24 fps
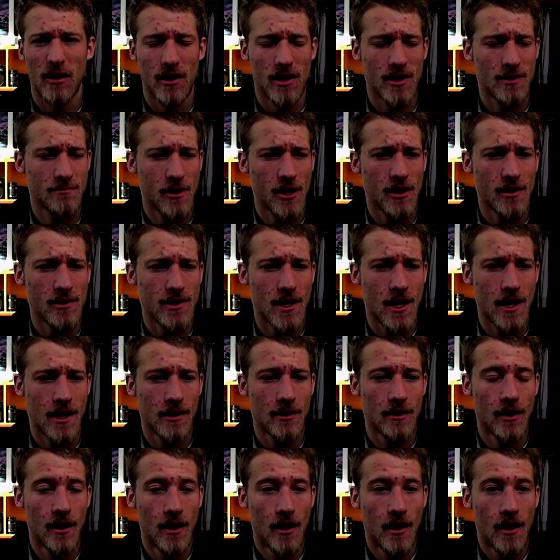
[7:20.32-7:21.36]
experience
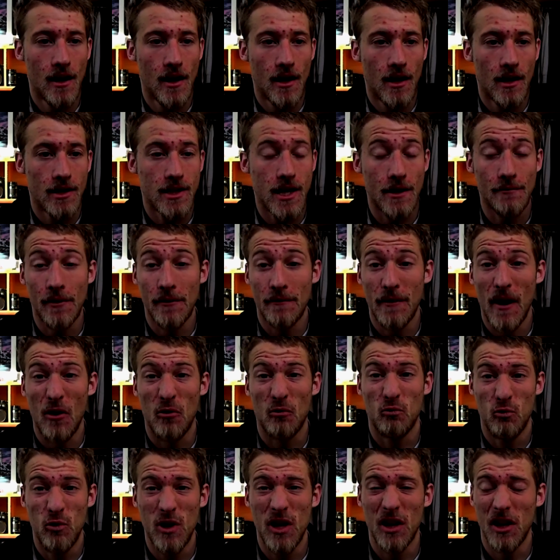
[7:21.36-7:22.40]
and definitely
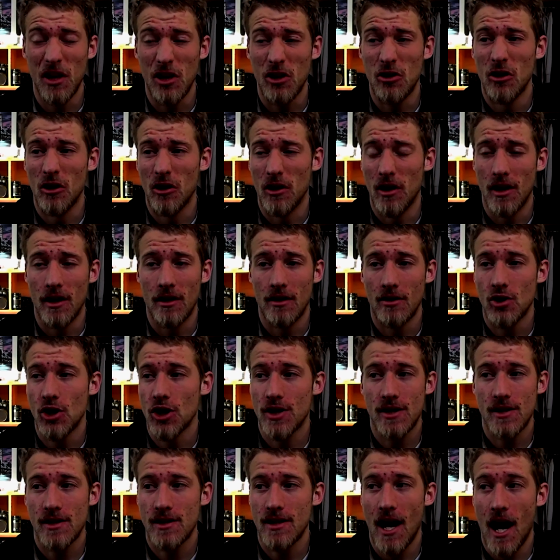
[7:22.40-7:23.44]
felt really good, and
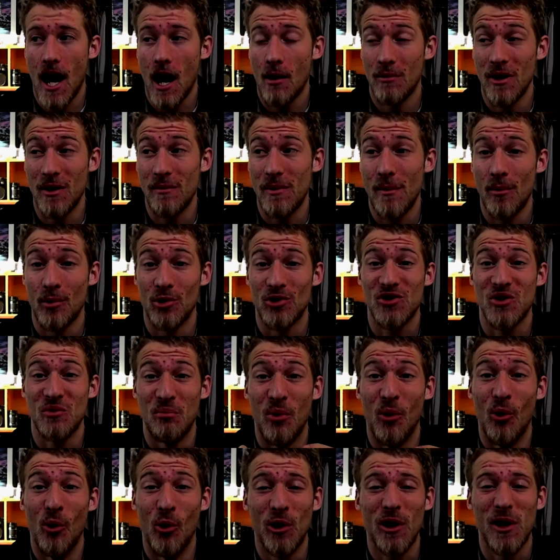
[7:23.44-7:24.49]
just how many people
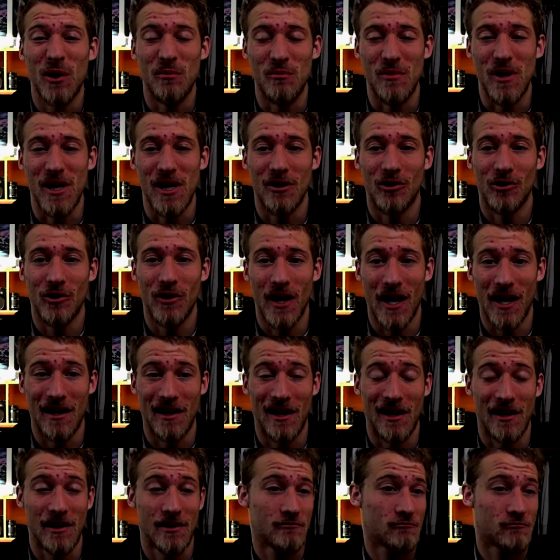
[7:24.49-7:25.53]
supported me on that,
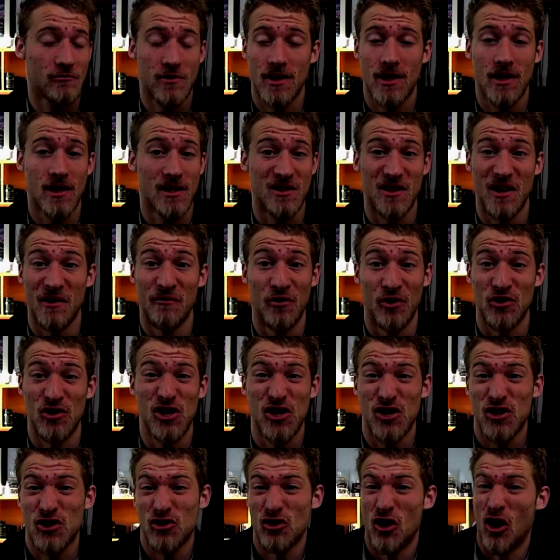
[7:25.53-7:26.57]
like, because everyone
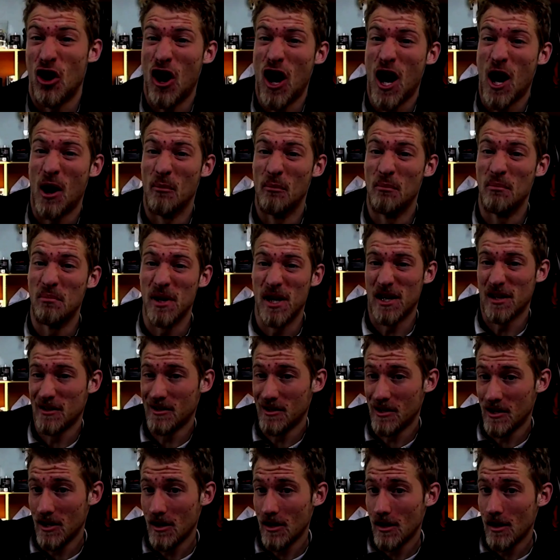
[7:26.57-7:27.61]
just saw how
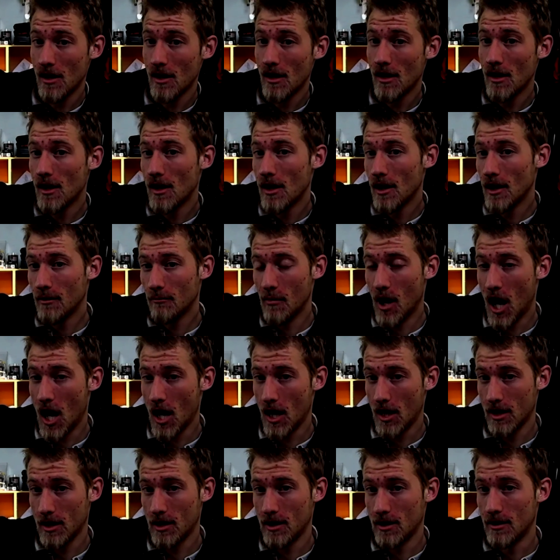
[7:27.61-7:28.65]
big
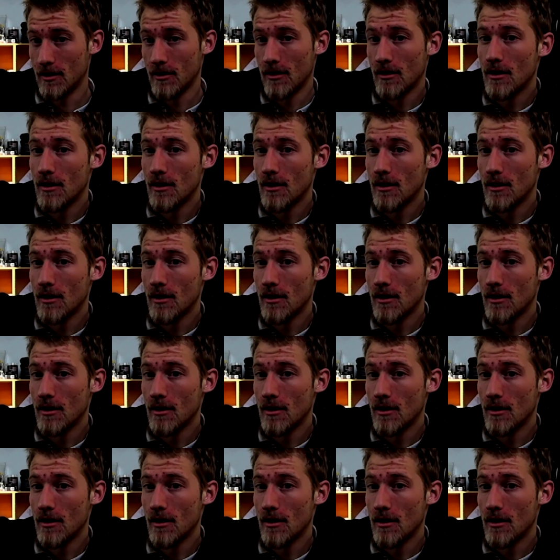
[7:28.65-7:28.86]
my